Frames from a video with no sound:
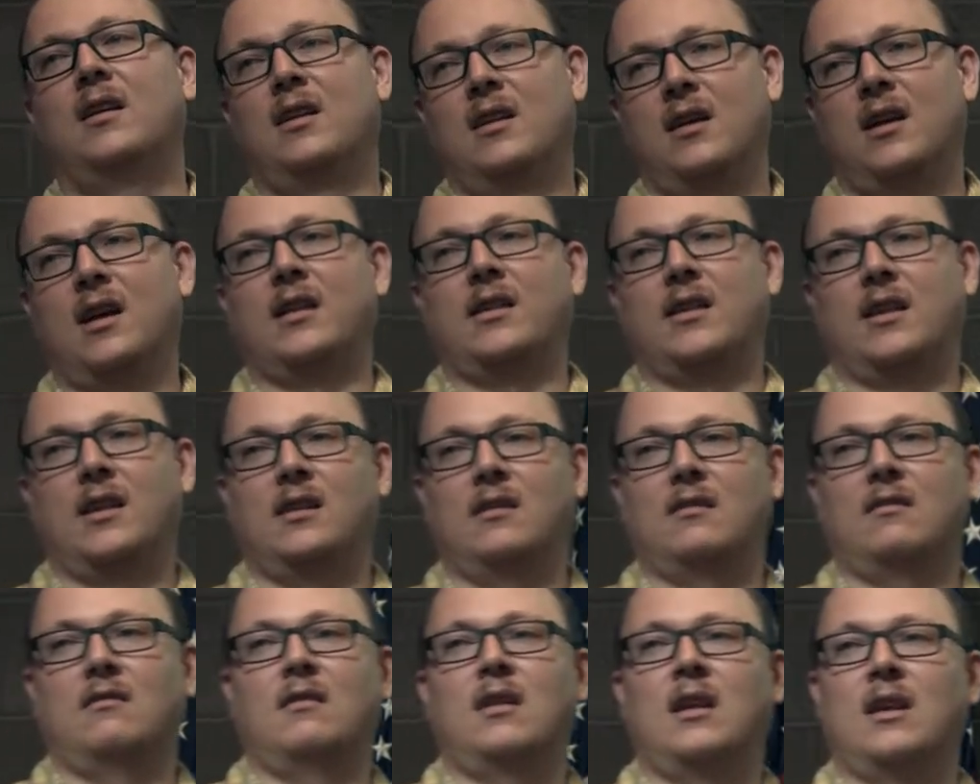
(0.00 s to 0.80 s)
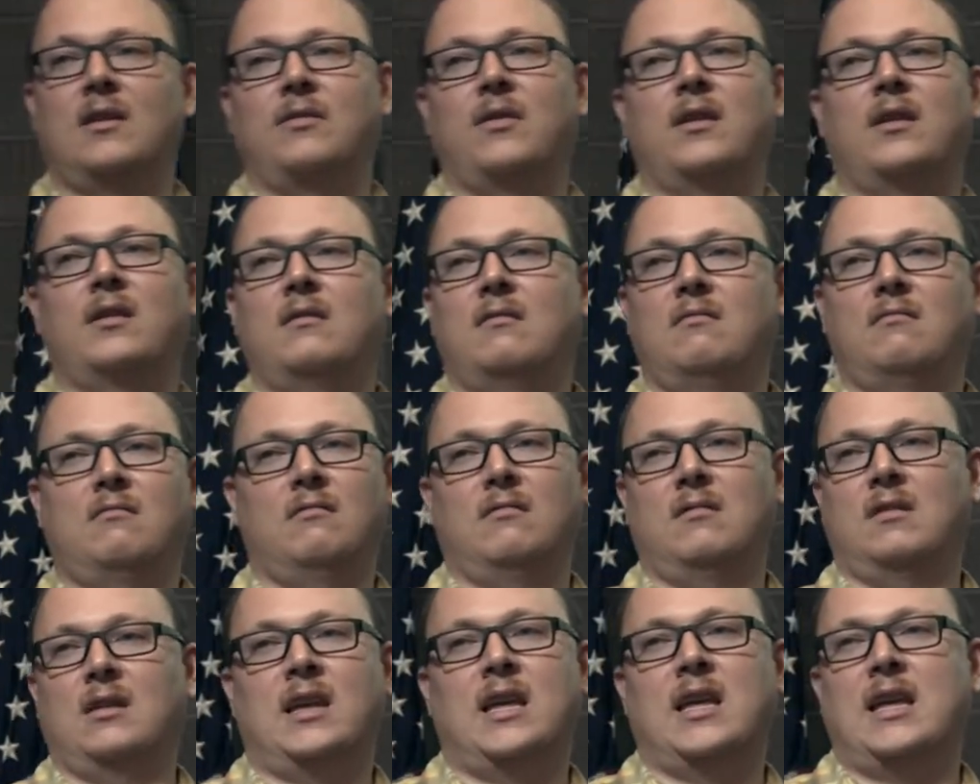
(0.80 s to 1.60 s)
and then even
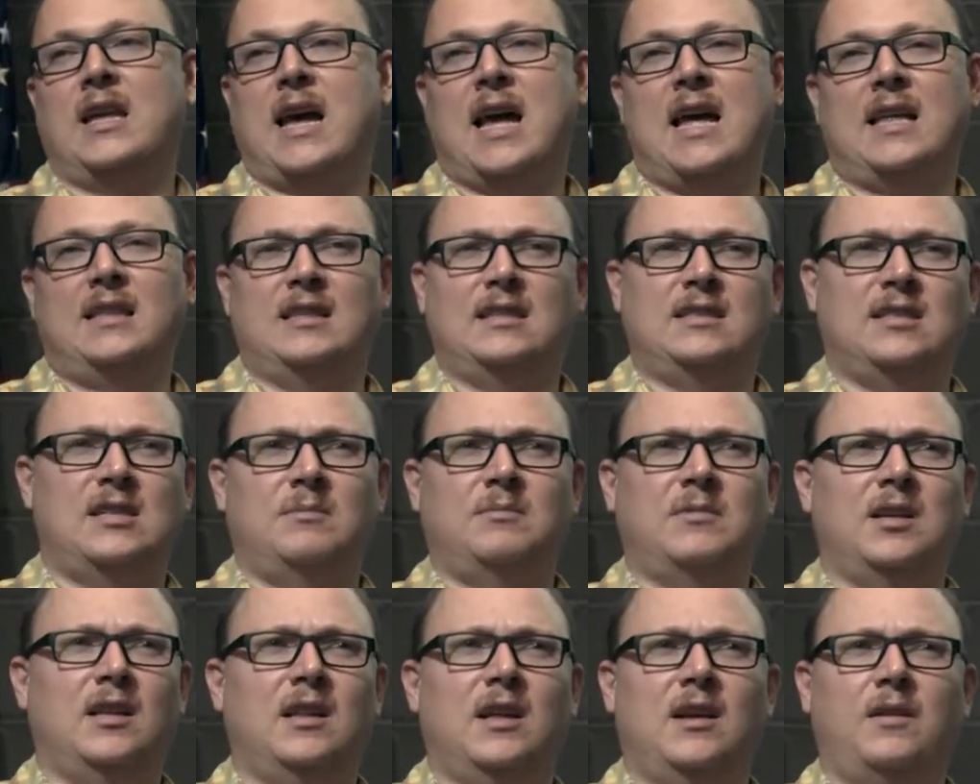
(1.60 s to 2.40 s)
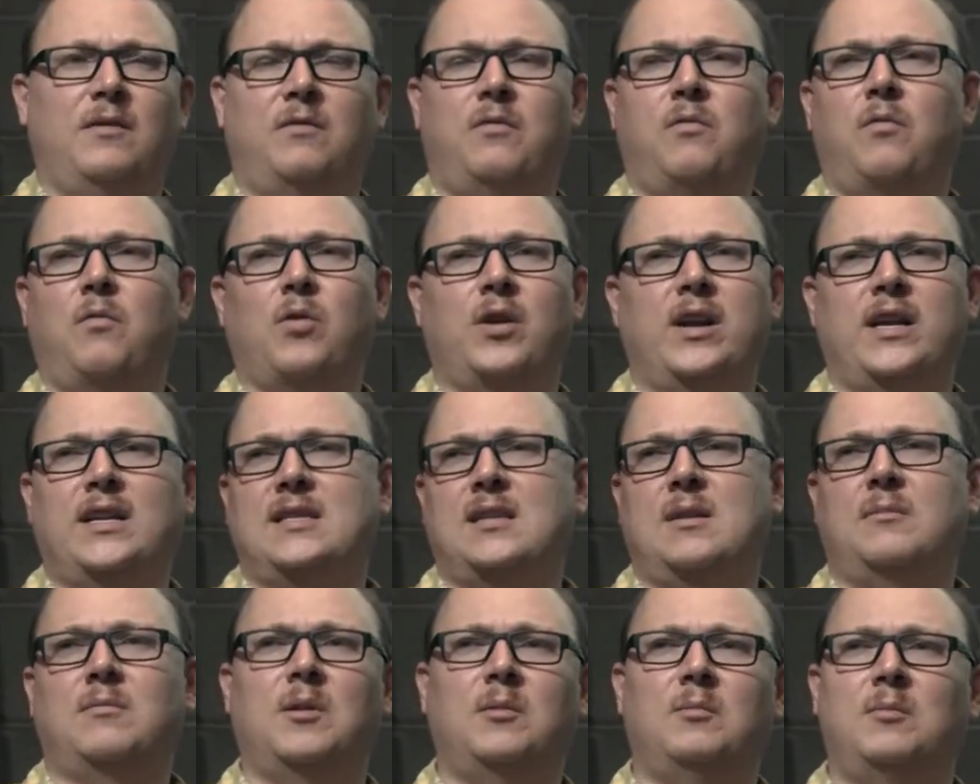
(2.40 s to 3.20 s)
he had something like 40
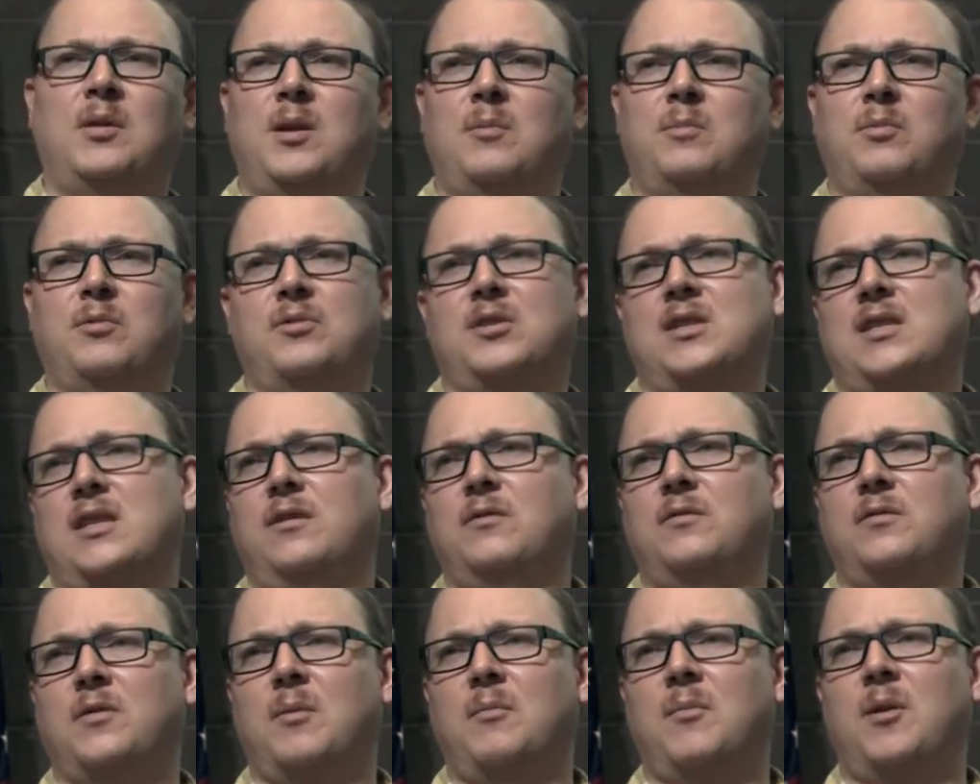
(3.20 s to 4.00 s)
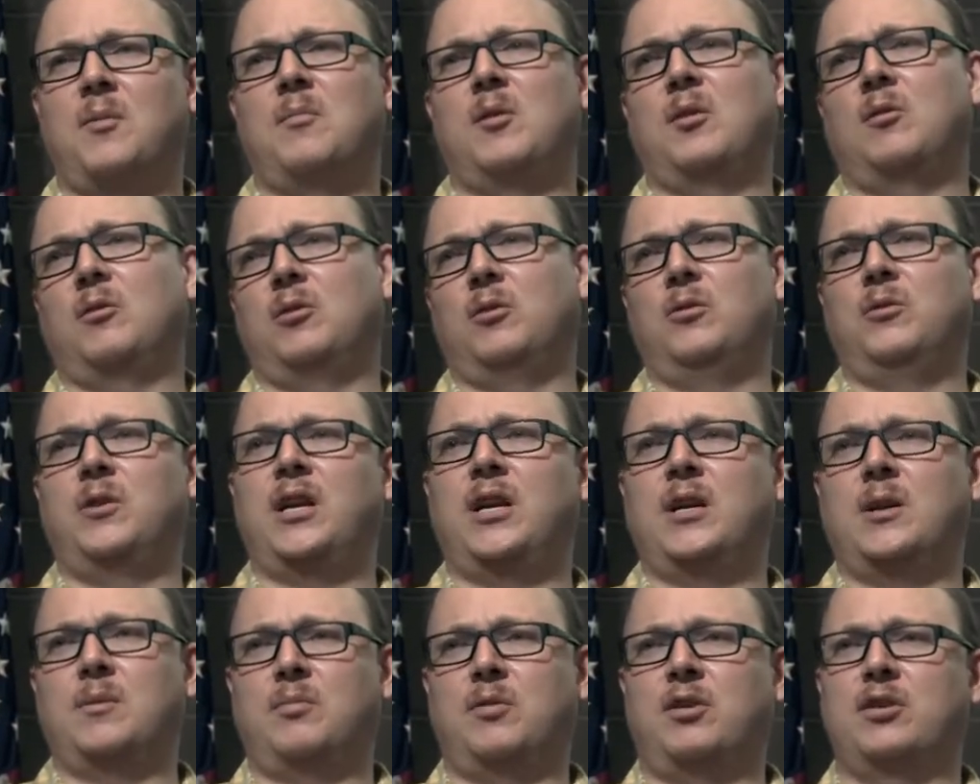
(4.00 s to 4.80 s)
something people steal from him, including
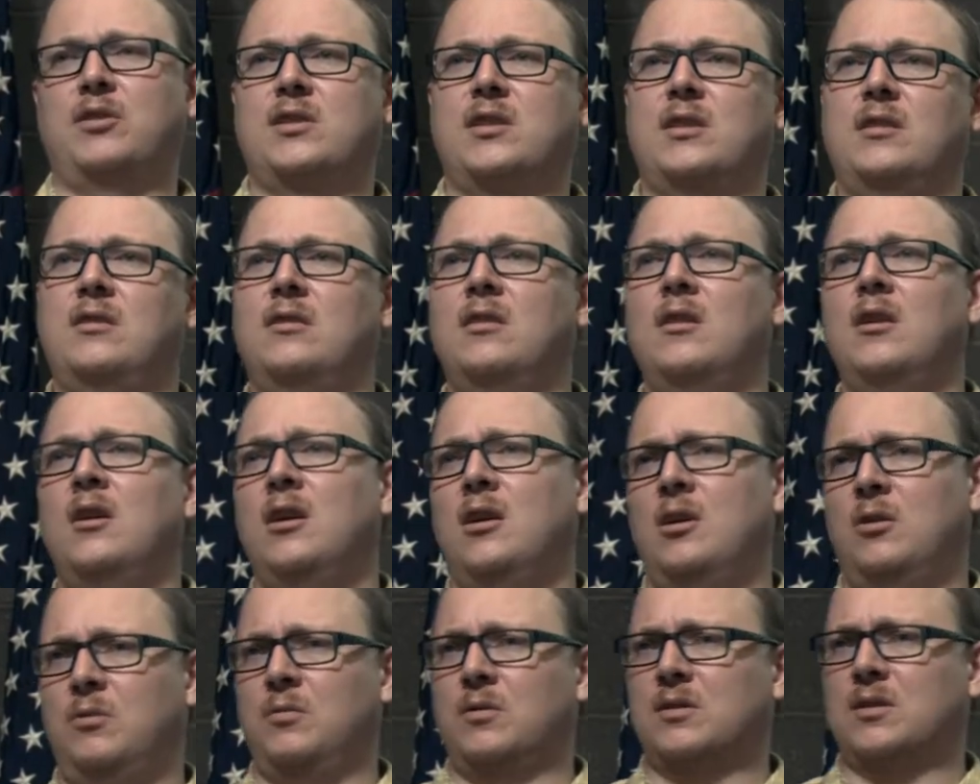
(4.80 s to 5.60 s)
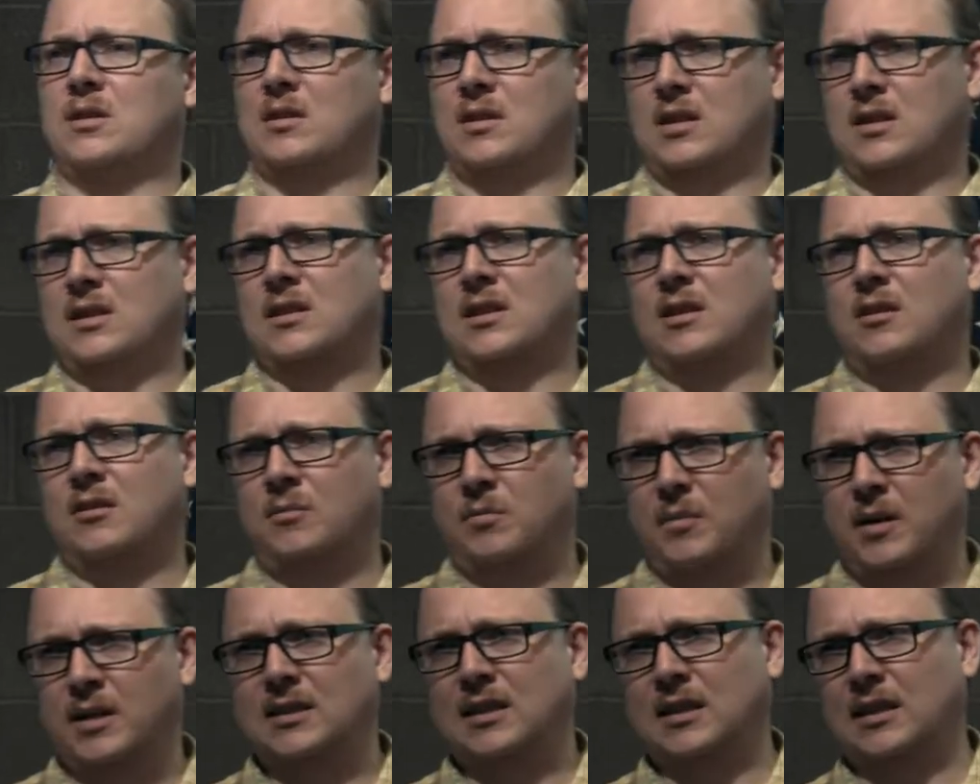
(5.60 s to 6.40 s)
a person who was considered
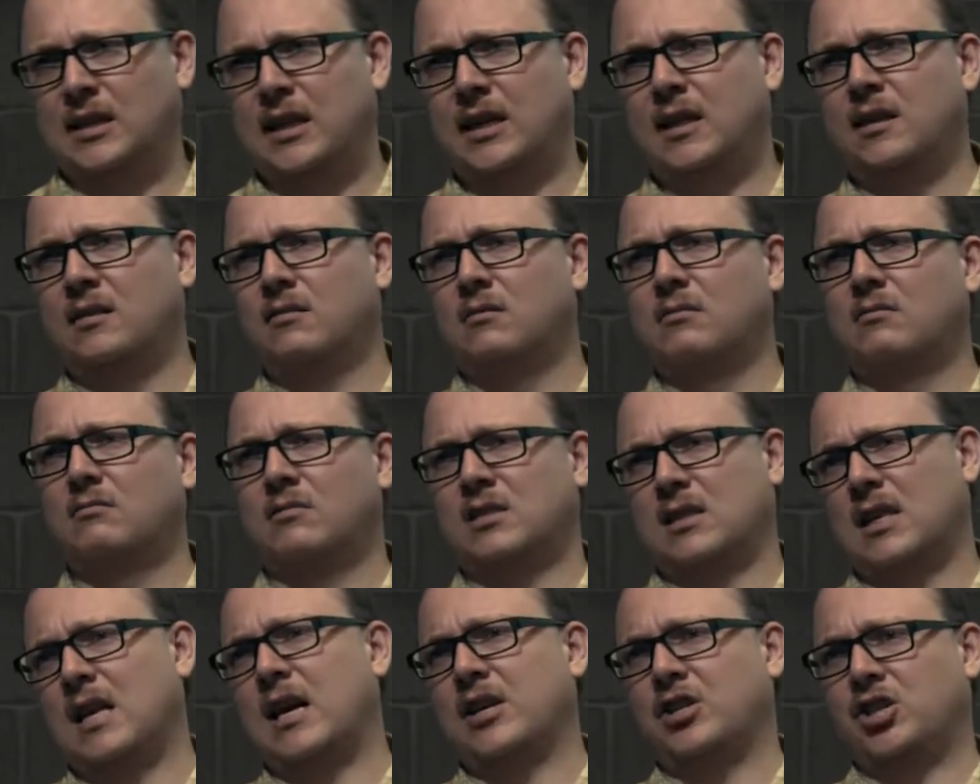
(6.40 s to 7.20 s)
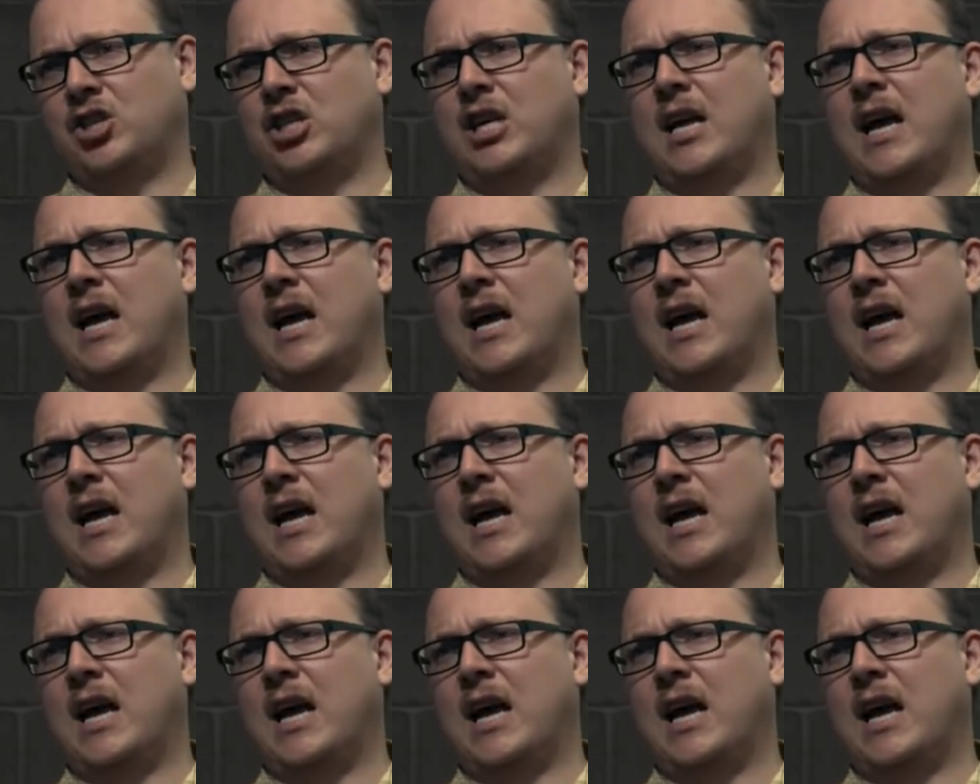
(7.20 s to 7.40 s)
mentally ill slash mm-hmm.